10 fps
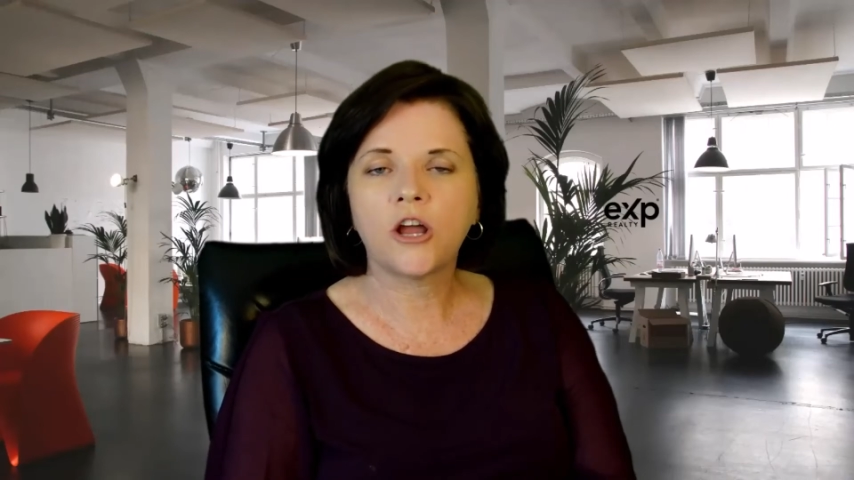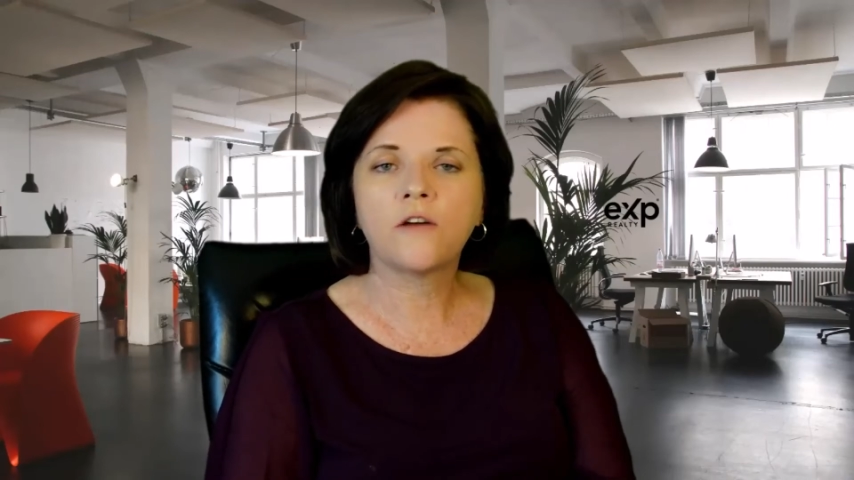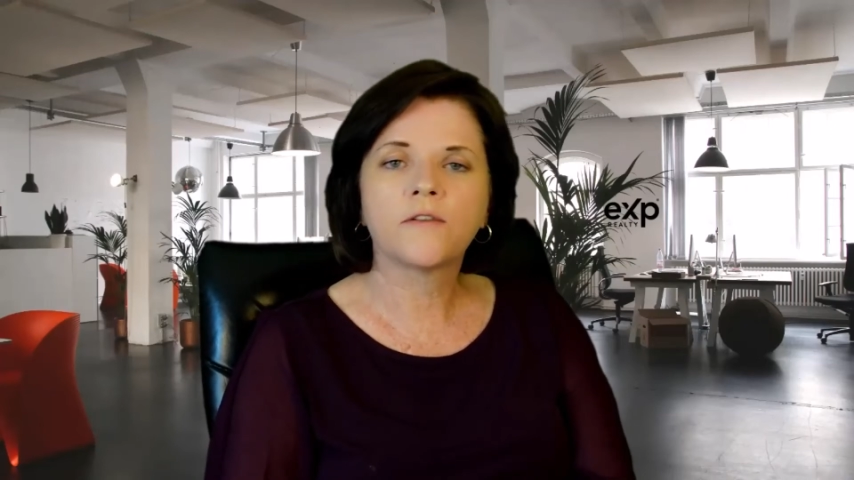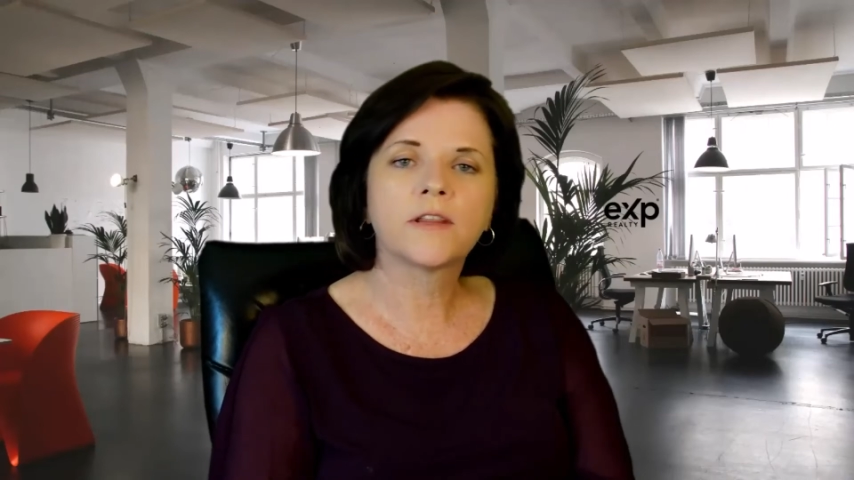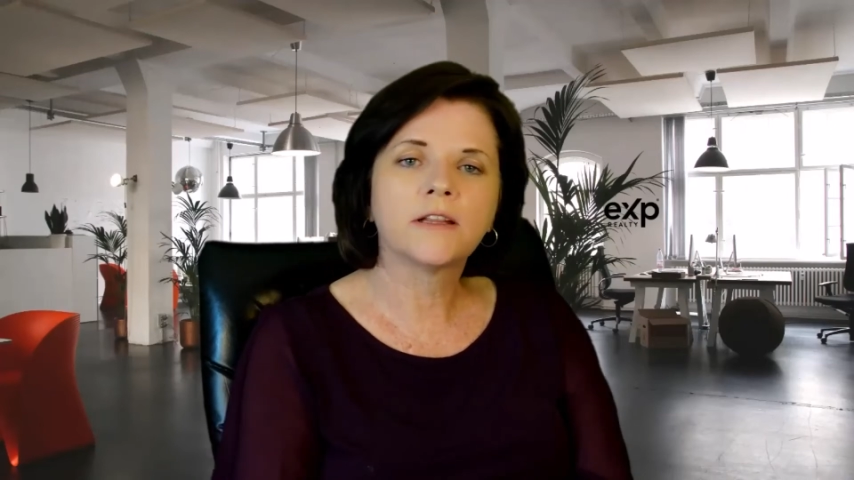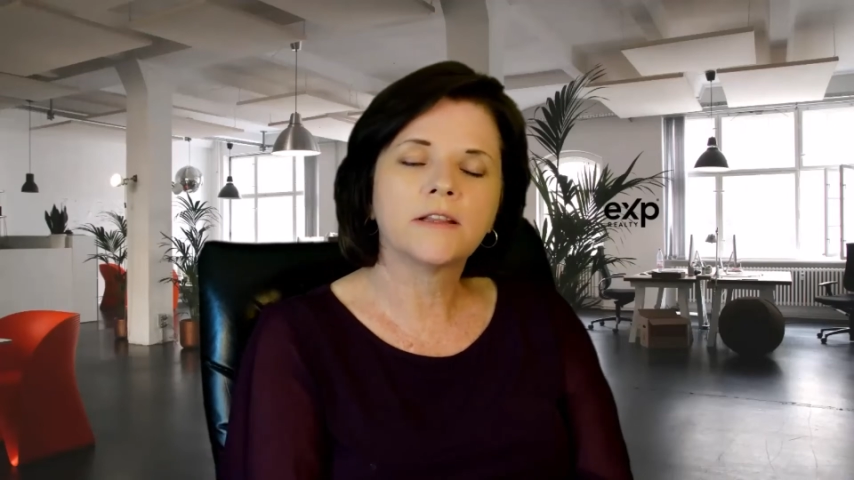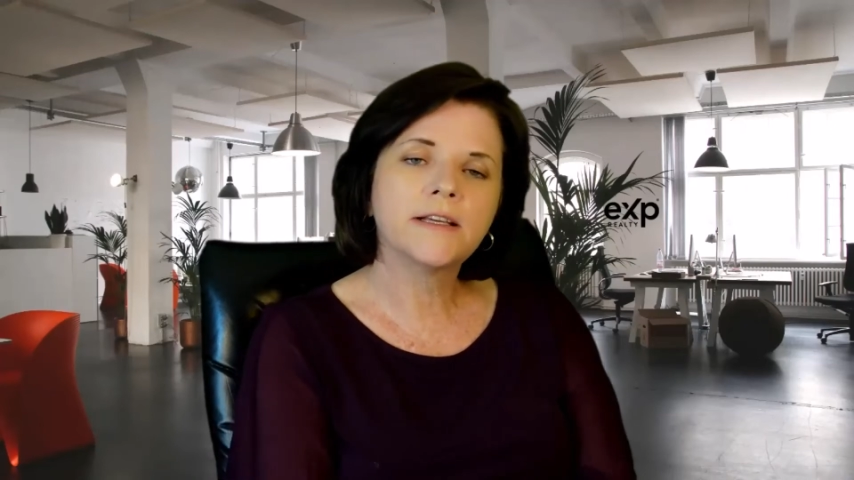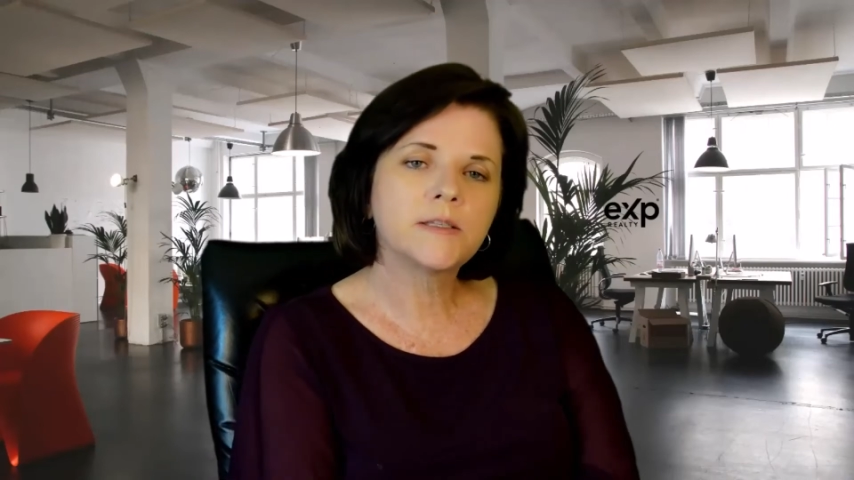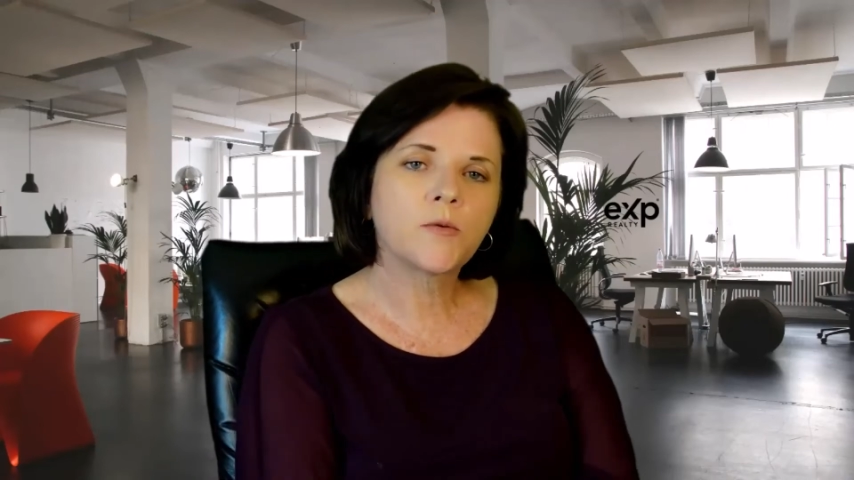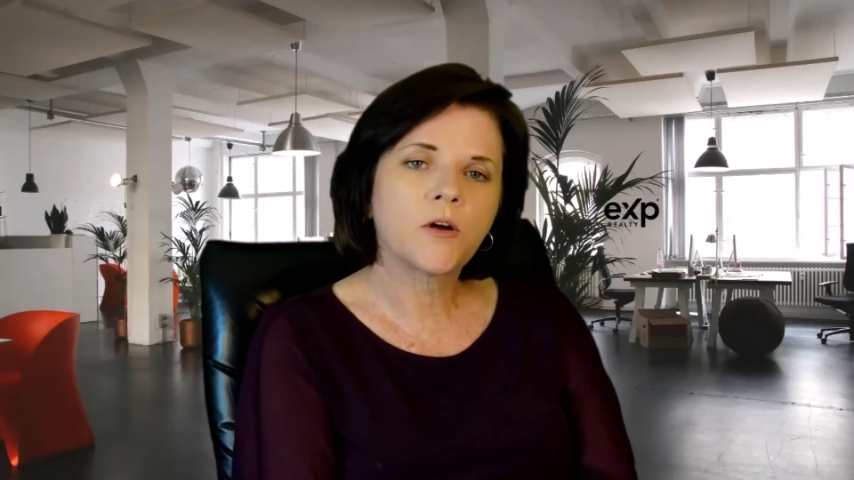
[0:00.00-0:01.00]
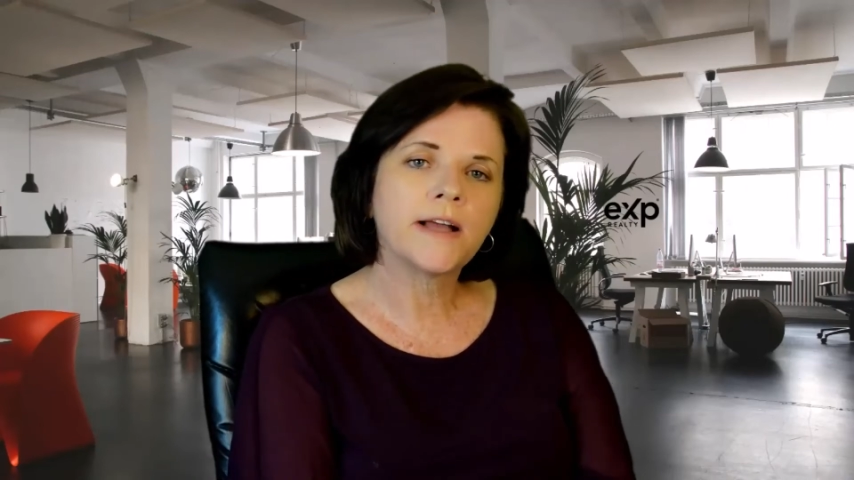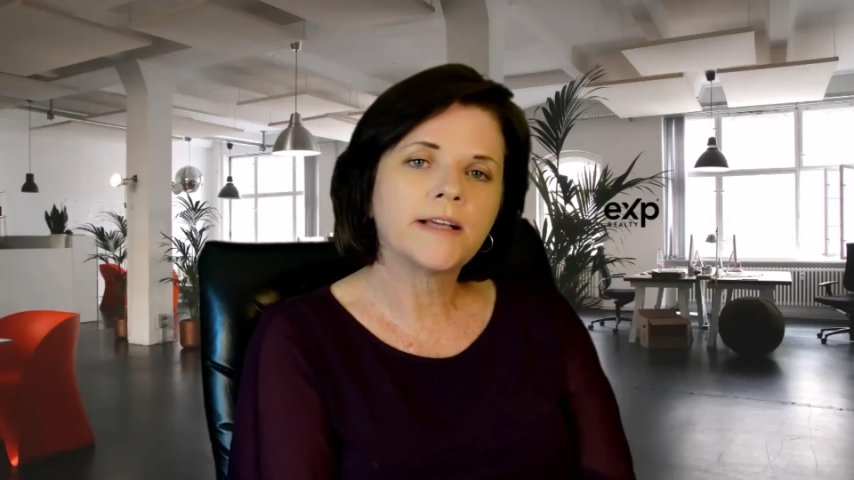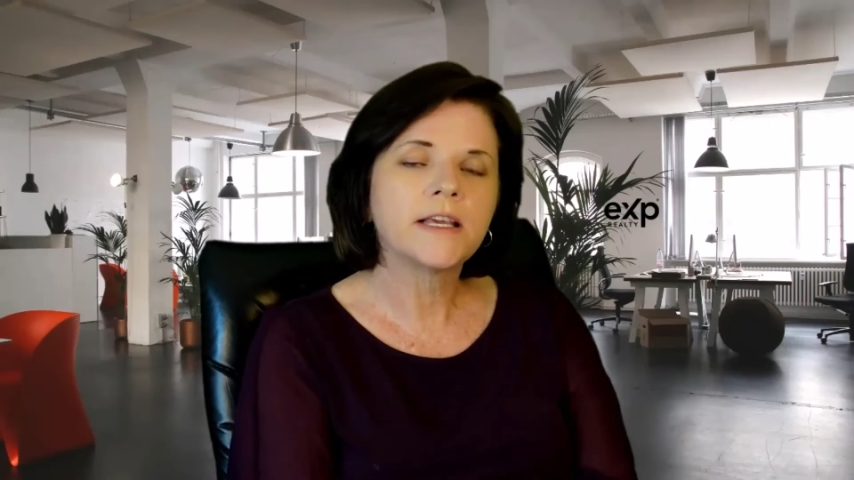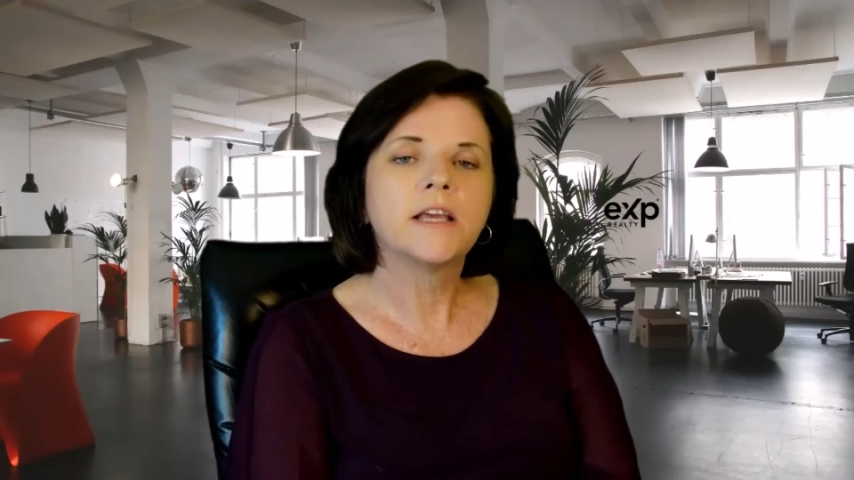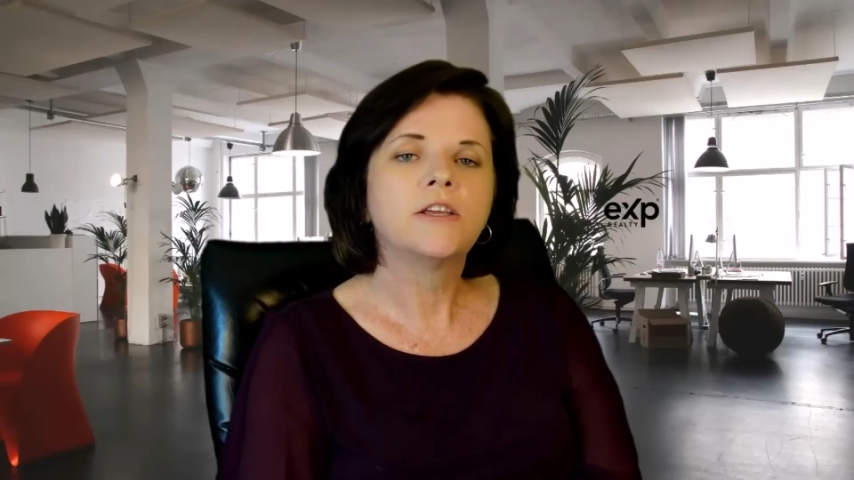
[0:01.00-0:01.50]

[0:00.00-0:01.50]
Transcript: over the list price,